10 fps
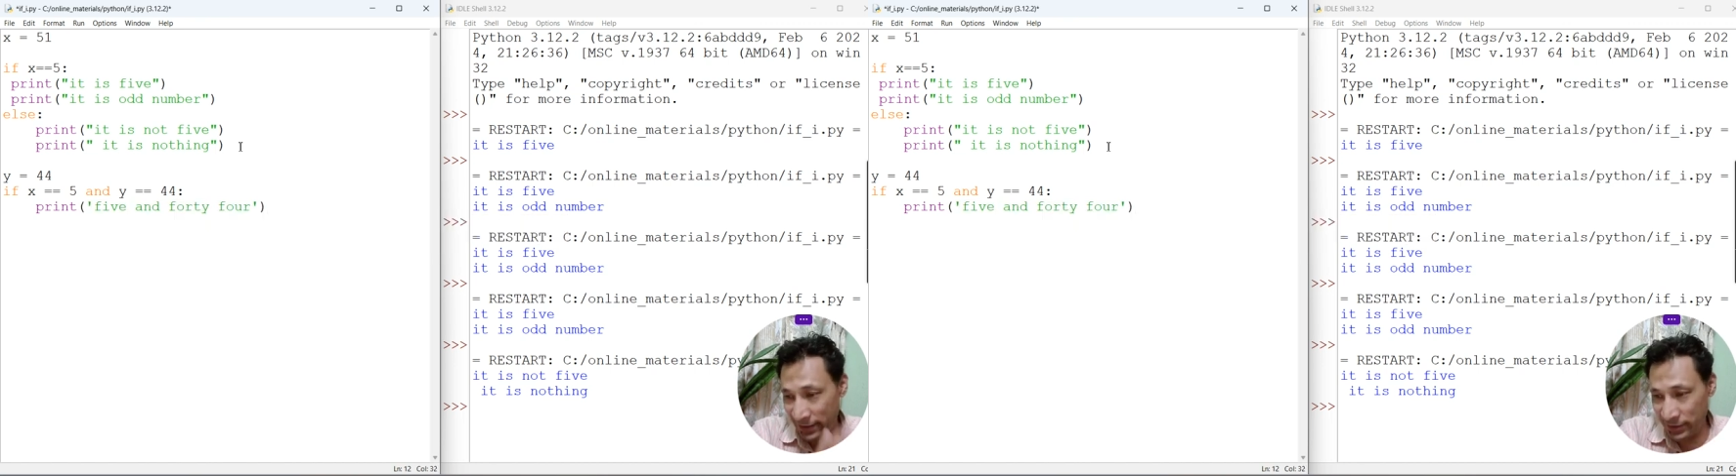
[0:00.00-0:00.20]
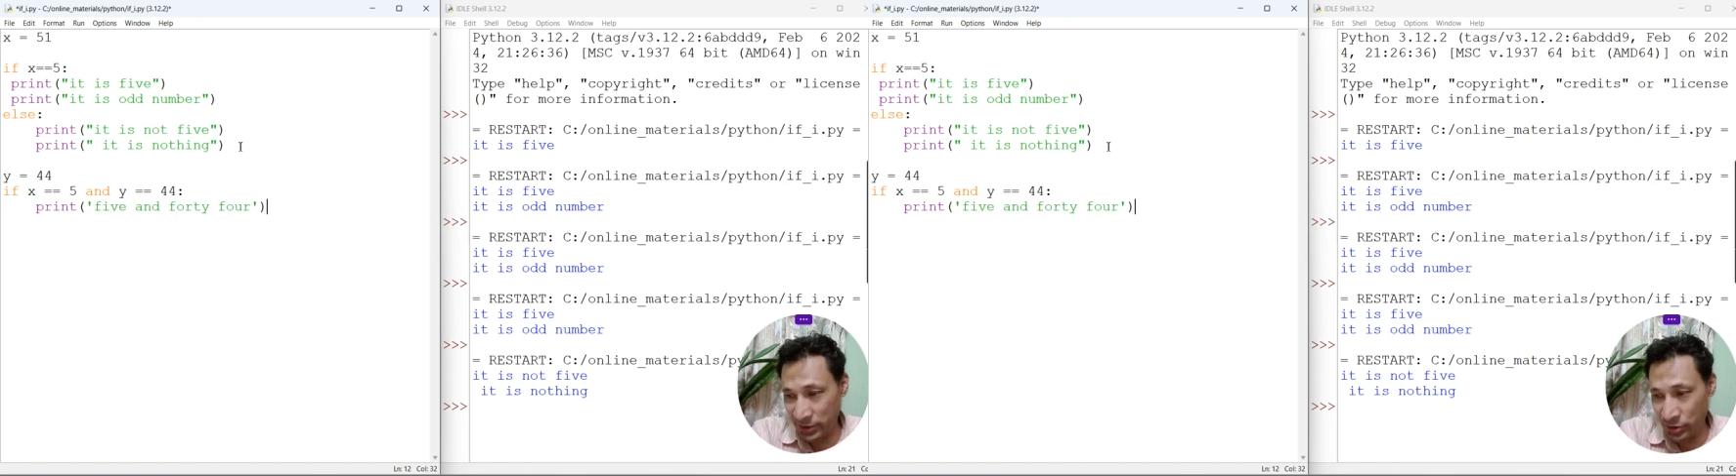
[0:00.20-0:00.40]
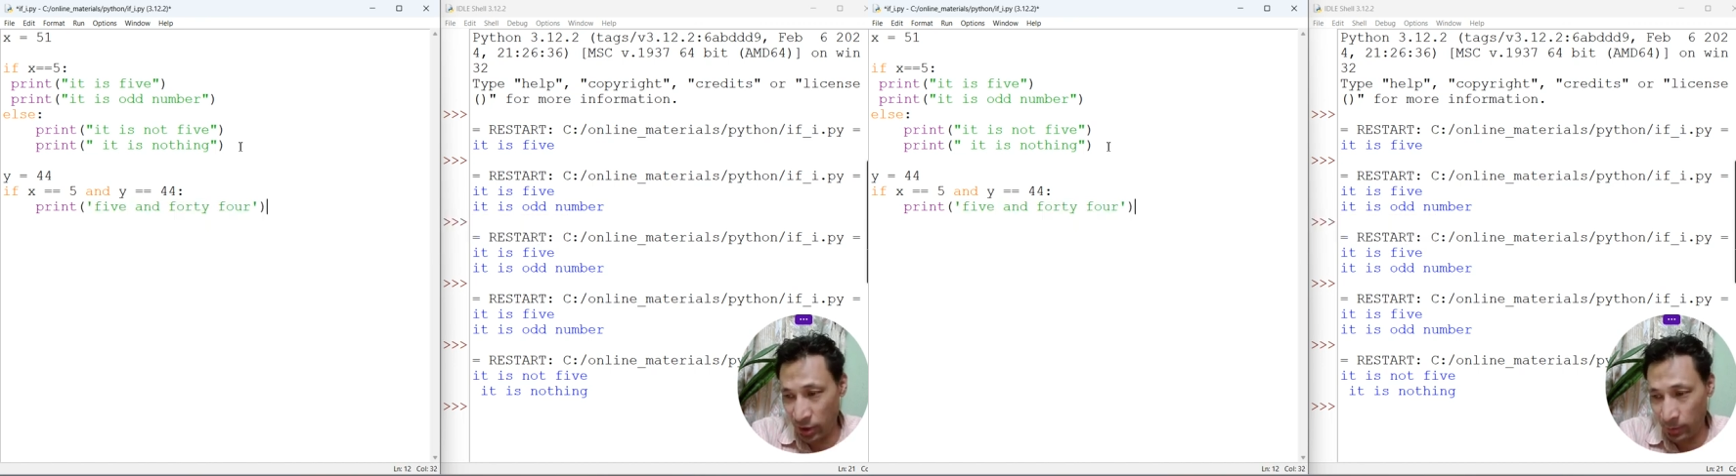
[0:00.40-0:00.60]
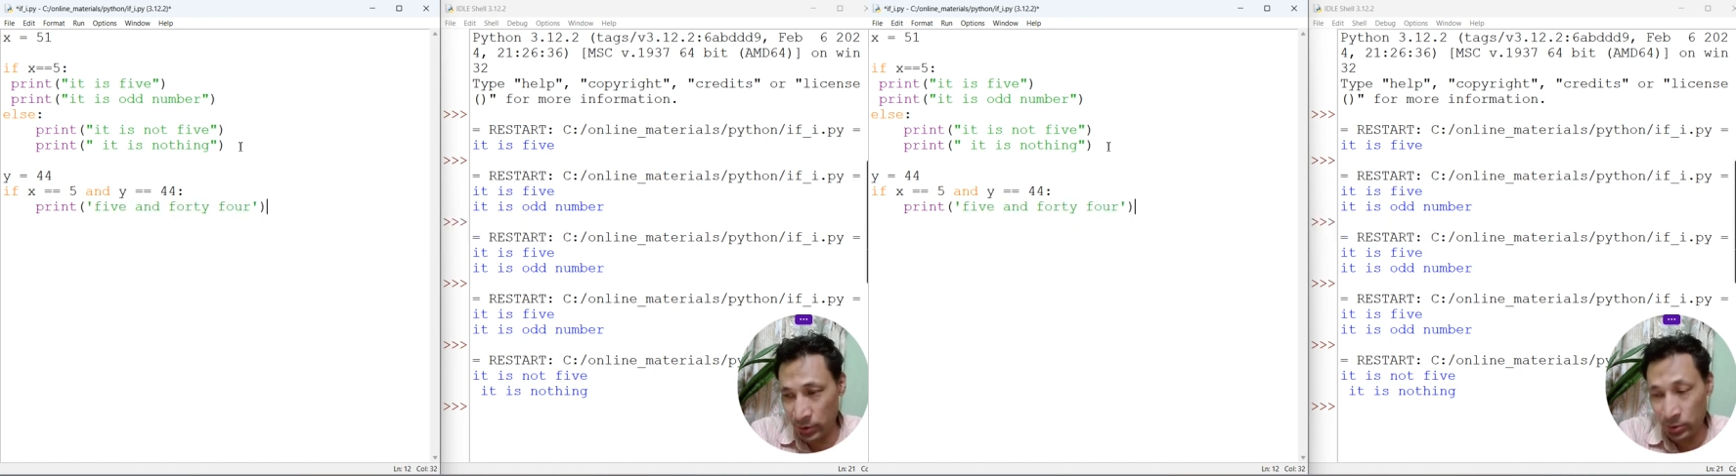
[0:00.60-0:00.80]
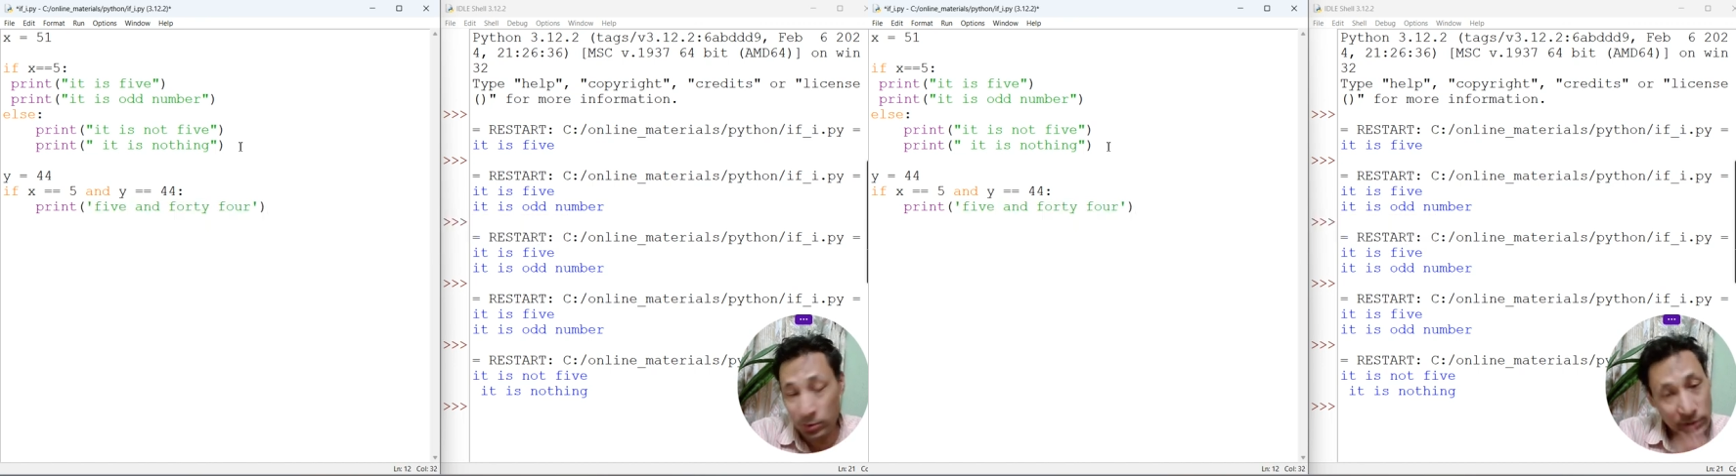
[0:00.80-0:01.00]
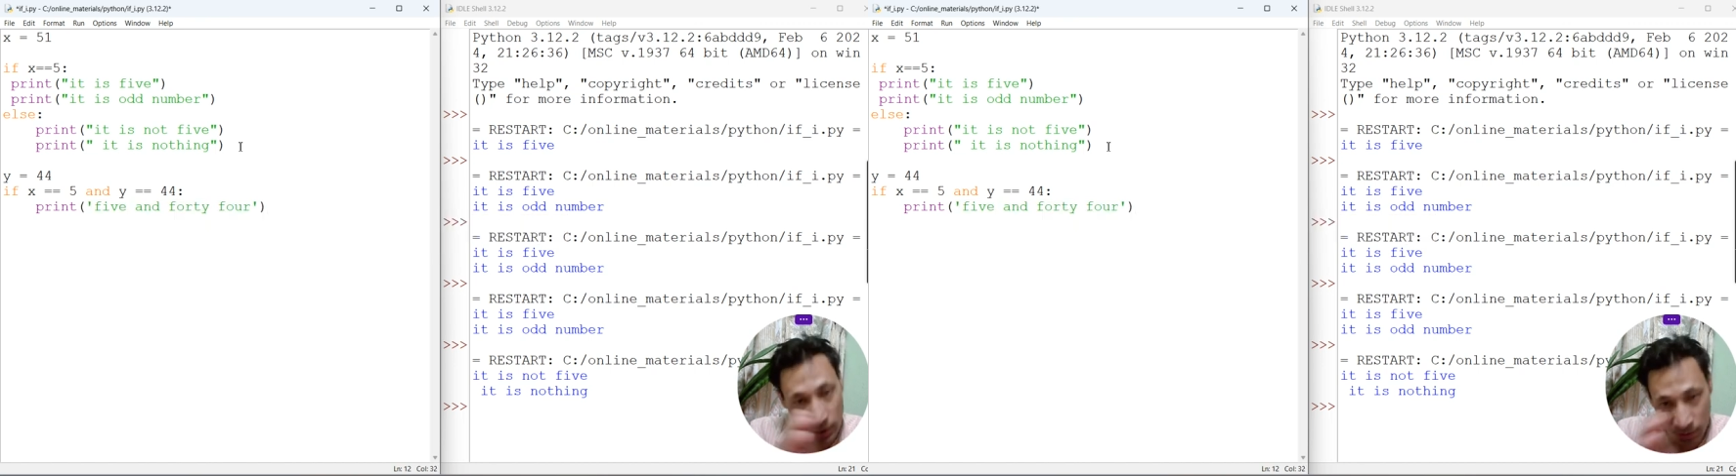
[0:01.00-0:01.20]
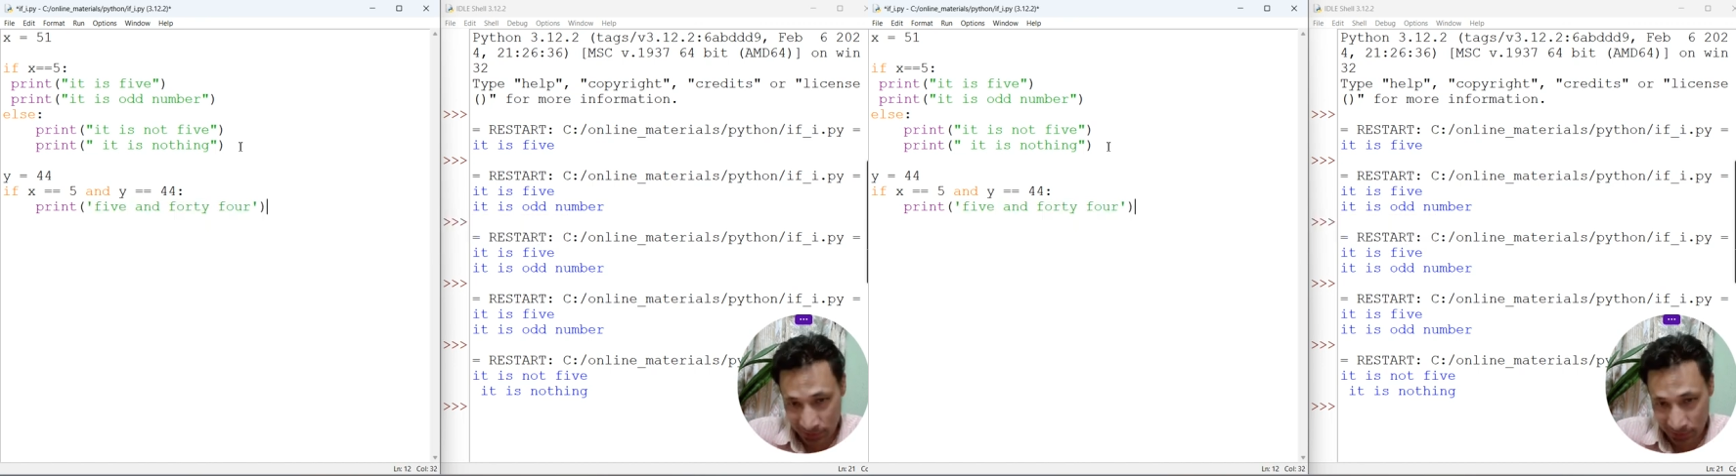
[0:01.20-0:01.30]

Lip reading: either in double quote